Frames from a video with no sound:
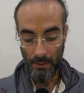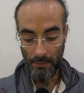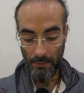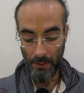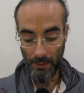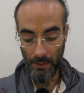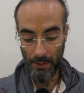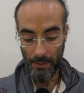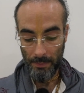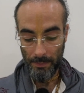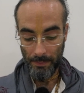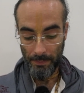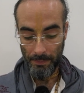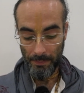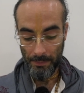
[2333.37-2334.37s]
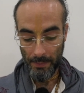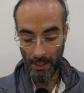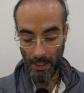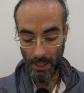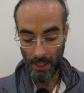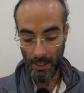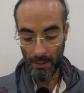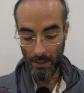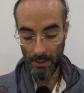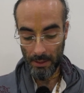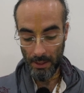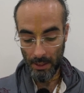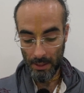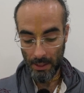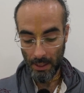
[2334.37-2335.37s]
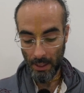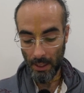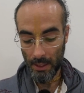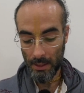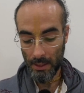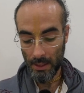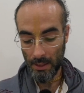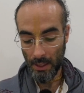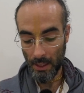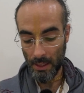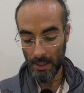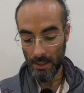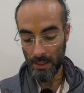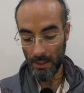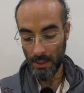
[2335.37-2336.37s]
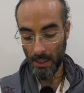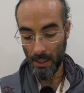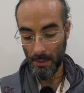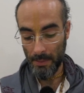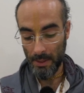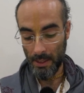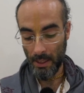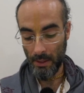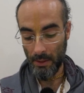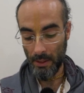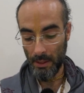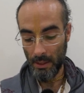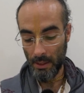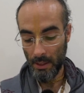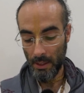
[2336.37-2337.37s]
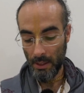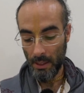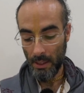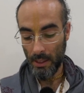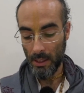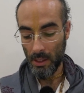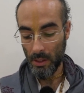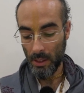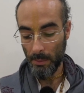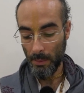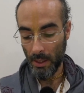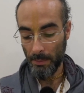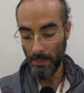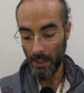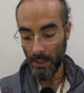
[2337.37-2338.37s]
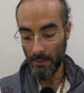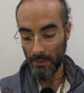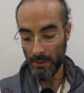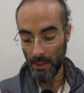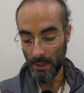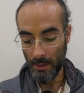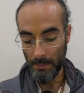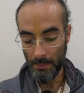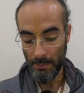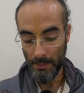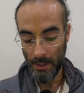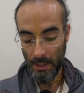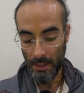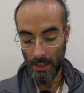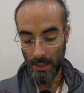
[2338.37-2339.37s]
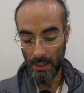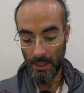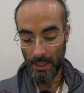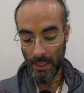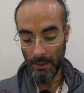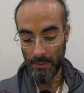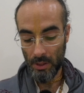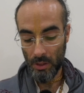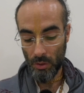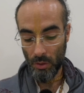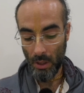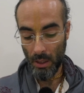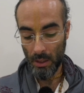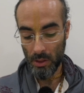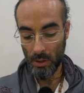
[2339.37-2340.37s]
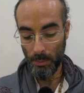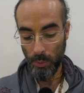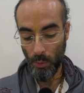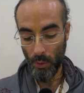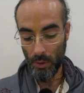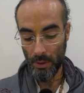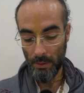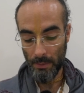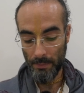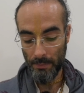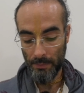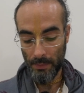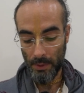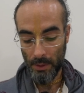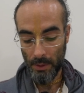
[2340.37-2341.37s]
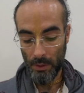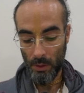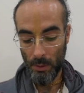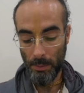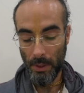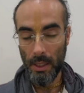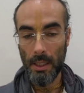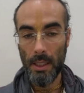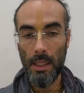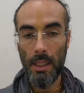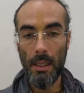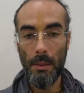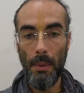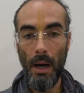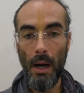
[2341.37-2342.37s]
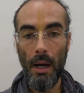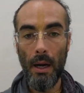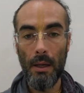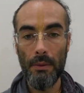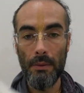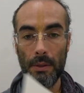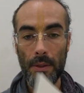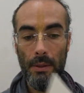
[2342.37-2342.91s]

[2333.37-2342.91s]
Further, in his Sharartha Darshani commentary in Srimad Bhagavatam, he gave strong support to Parakya Bhav.